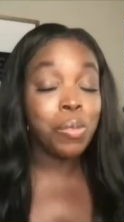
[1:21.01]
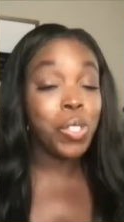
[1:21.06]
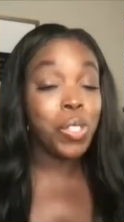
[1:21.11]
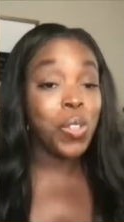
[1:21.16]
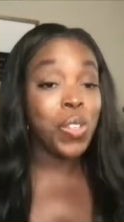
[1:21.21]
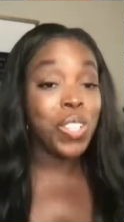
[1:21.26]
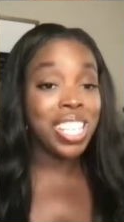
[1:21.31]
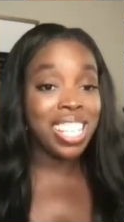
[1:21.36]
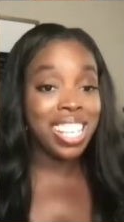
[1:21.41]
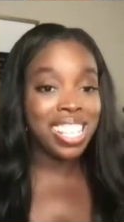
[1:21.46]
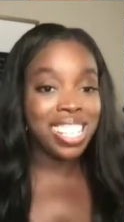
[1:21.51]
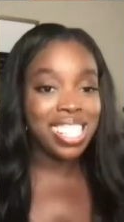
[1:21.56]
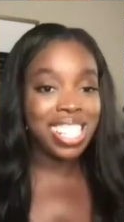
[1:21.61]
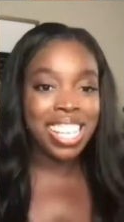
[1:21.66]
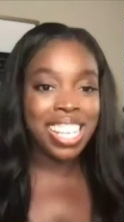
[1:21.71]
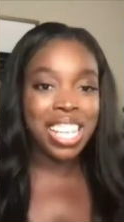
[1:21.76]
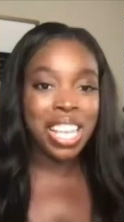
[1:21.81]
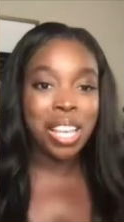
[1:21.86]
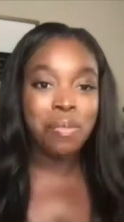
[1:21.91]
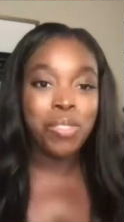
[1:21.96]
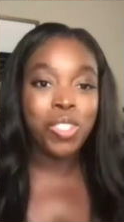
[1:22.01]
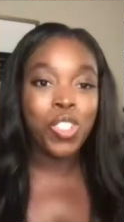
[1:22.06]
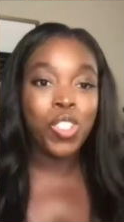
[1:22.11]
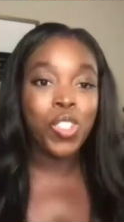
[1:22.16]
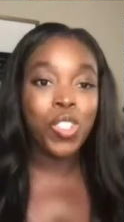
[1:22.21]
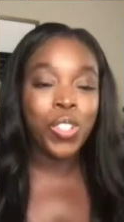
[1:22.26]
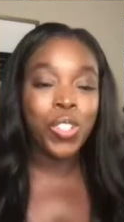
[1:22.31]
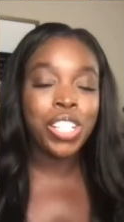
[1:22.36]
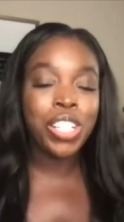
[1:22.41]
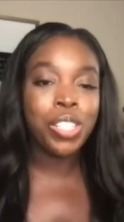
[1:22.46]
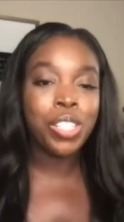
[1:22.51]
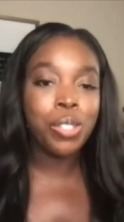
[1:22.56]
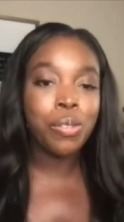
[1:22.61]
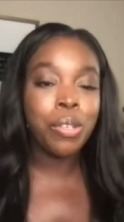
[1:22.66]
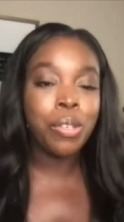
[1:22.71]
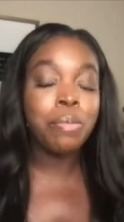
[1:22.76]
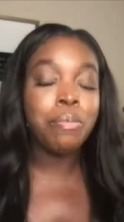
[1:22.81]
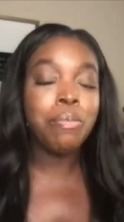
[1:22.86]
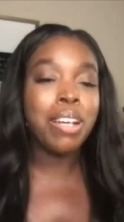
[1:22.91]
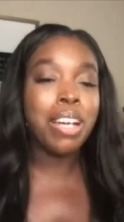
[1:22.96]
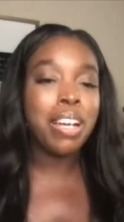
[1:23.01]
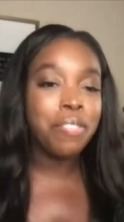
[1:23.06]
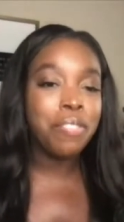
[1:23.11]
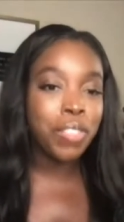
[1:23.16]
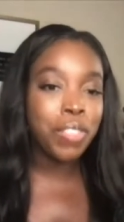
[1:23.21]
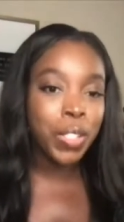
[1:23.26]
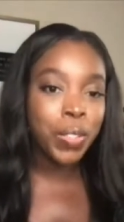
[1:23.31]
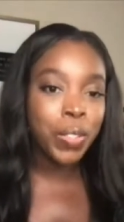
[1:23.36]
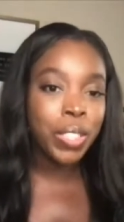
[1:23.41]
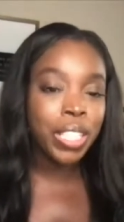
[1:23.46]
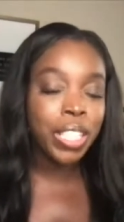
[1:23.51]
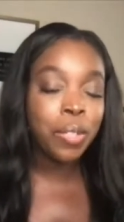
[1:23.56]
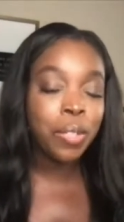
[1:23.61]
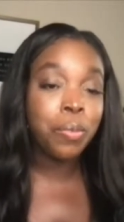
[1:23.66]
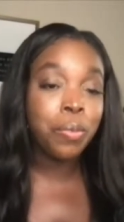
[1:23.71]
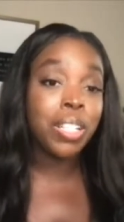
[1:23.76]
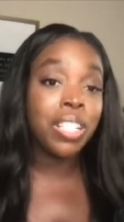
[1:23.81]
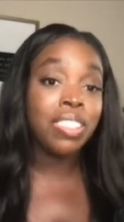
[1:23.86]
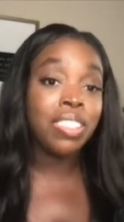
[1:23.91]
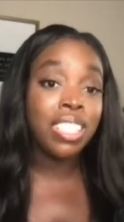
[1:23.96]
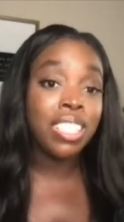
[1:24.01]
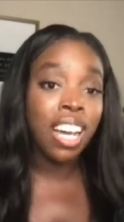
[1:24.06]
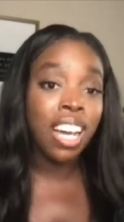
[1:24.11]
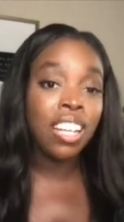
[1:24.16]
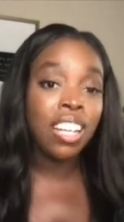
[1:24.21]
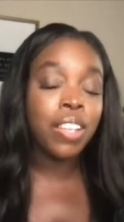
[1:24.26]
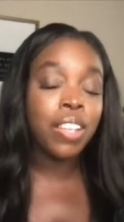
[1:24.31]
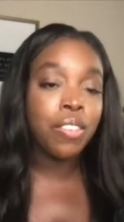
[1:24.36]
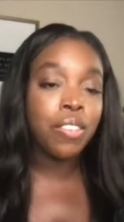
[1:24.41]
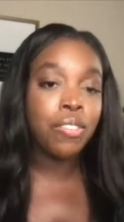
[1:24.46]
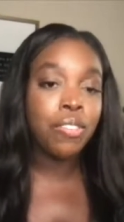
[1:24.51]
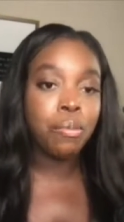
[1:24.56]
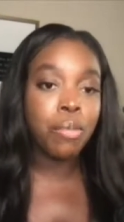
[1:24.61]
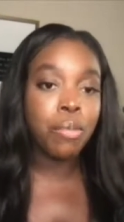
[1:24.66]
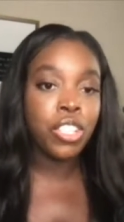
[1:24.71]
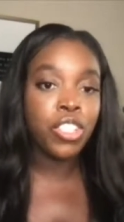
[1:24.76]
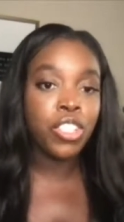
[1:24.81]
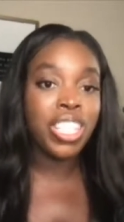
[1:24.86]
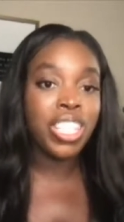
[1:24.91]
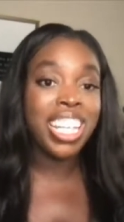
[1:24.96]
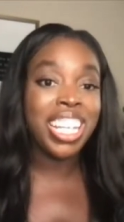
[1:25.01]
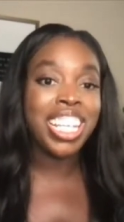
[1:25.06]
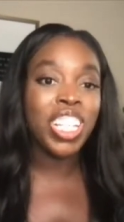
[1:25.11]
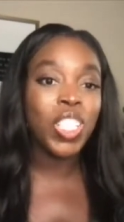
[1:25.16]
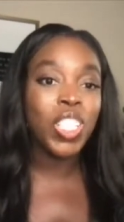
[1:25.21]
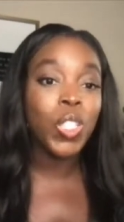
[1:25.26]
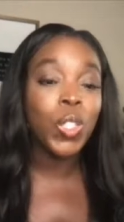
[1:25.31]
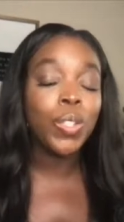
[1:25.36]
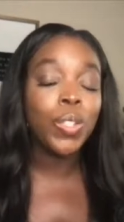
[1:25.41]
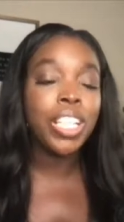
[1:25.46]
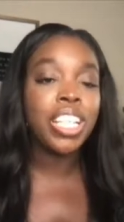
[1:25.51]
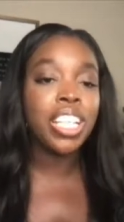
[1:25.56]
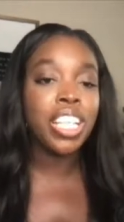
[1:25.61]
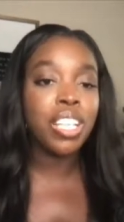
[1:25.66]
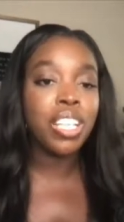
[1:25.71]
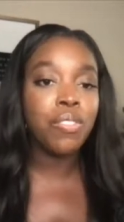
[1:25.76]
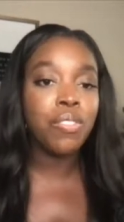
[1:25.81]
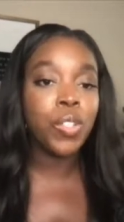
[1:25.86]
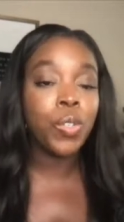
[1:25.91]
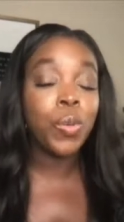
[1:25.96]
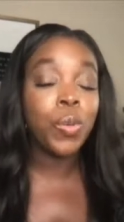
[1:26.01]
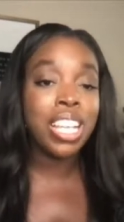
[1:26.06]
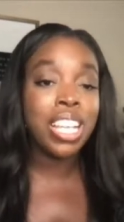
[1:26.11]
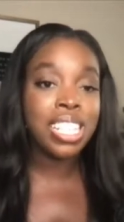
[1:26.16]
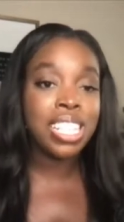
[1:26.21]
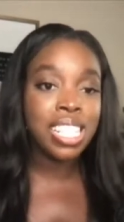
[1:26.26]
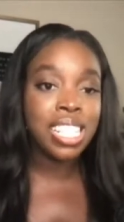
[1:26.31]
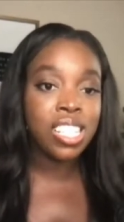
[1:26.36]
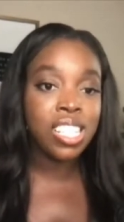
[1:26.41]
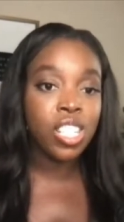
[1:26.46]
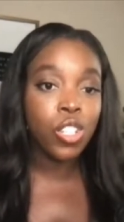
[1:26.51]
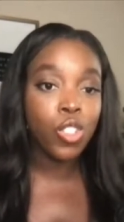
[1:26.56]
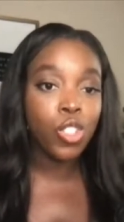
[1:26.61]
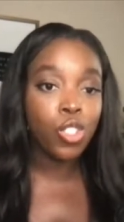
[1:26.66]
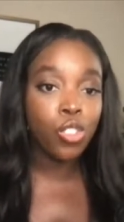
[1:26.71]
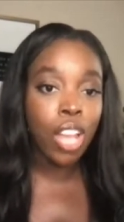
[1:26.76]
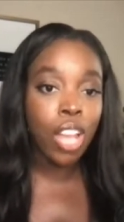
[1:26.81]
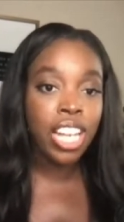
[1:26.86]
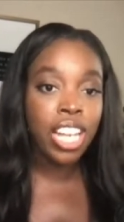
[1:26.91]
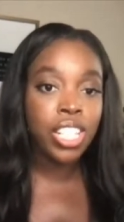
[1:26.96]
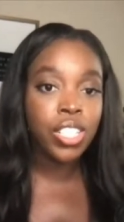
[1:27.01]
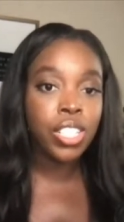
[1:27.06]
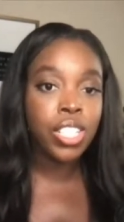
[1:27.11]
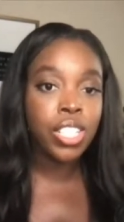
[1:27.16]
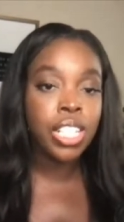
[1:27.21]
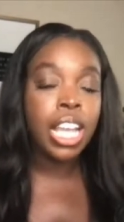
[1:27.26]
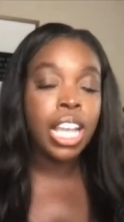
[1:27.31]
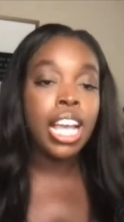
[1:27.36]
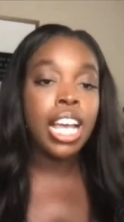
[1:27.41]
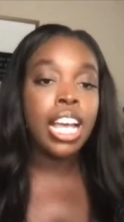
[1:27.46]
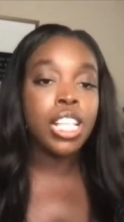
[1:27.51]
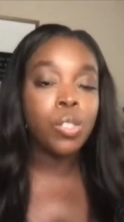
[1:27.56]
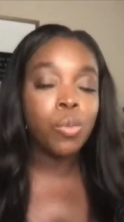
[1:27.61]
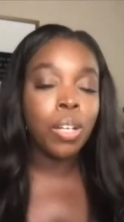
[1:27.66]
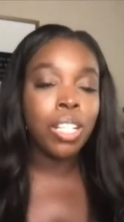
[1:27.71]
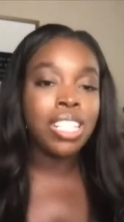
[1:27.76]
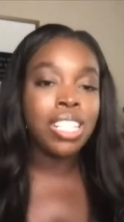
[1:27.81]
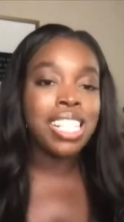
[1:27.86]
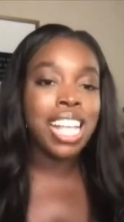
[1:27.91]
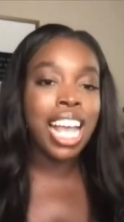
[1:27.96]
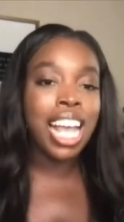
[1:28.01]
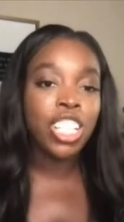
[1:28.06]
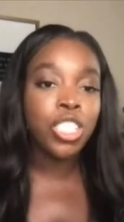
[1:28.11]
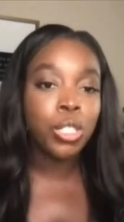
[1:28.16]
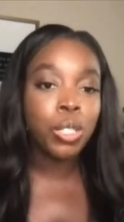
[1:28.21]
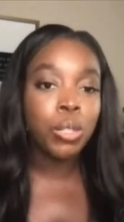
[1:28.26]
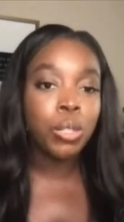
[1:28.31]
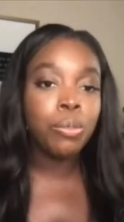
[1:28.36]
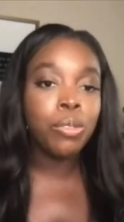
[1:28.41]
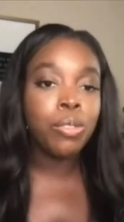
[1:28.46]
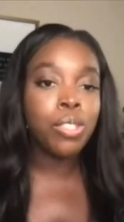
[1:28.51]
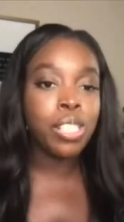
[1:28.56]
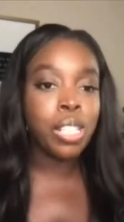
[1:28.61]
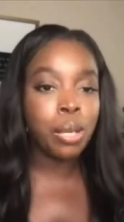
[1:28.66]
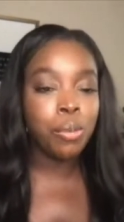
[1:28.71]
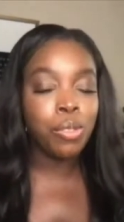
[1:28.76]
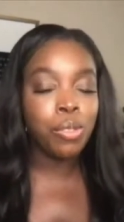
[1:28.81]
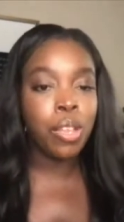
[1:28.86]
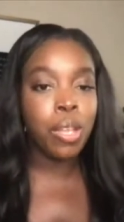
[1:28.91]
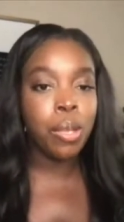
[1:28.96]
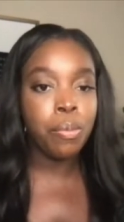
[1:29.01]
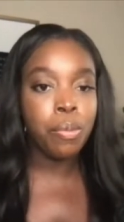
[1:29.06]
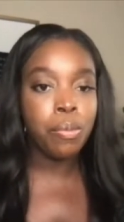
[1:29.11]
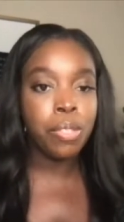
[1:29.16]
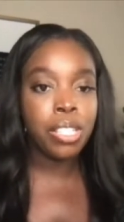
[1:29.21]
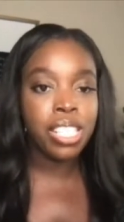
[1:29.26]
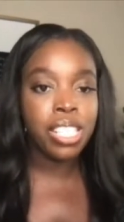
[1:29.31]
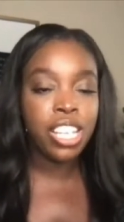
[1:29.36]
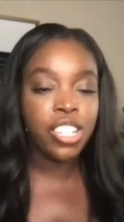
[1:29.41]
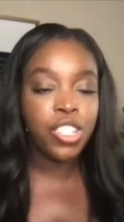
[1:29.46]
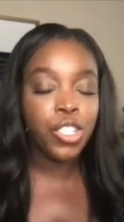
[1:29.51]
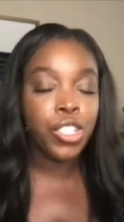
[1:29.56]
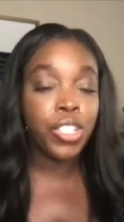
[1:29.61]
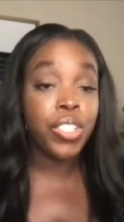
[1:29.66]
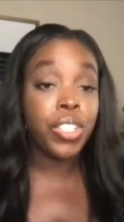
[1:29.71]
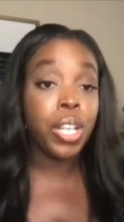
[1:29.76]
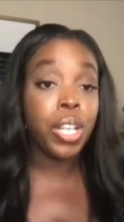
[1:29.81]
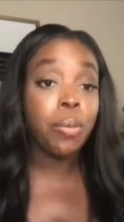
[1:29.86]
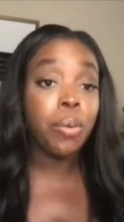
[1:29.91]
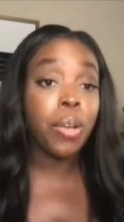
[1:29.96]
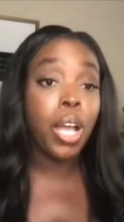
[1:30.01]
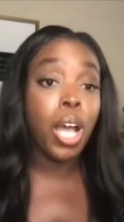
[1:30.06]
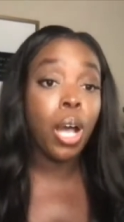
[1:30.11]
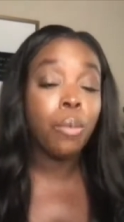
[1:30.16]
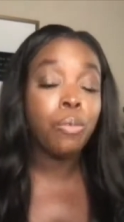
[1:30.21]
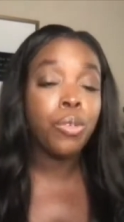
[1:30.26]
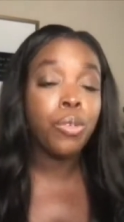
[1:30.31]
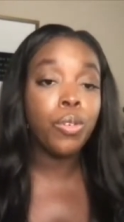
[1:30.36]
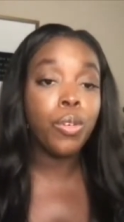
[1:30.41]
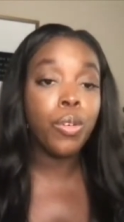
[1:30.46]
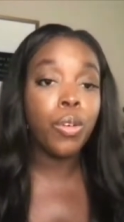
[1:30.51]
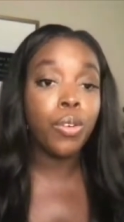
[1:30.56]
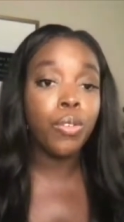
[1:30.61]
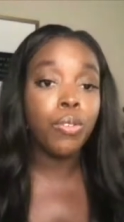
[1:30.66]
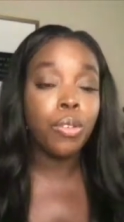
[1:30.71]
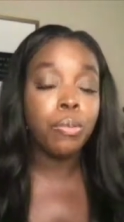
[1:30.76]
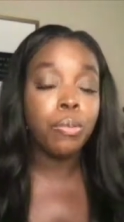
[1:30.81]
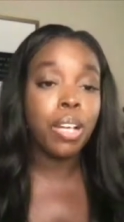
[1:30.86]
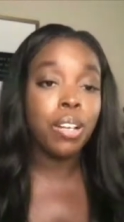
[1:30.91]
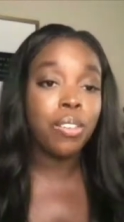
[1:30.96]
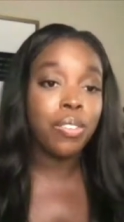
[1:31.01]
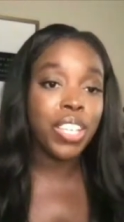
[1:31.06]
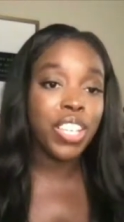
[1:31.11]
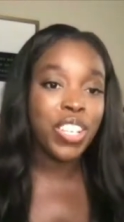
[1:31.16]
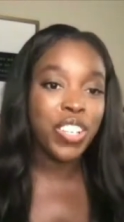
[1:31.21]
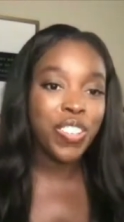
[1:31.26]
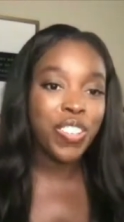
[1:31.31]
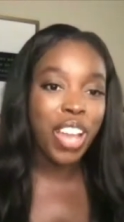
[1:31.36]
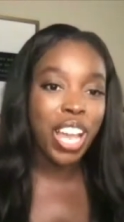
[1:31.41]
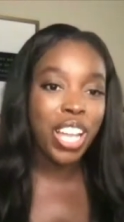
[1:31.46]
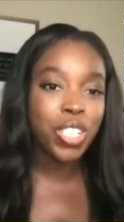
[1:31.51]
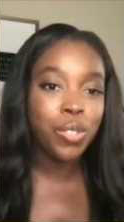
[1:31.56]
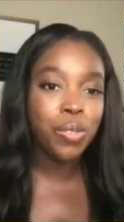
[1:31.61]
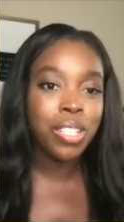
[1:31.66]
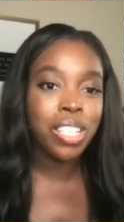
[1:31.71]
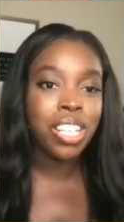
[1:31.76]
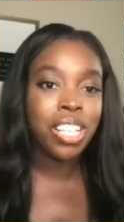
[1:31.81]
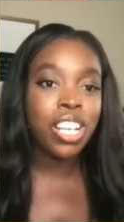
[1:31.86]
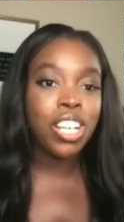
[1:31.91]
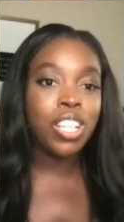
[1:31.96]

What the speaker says: So yes, I kept it short and sweet, but I've loaded it with a lot of information, including give you a detailed strategy, as well as actionable steps for implementation that will help you go from healthcare graduate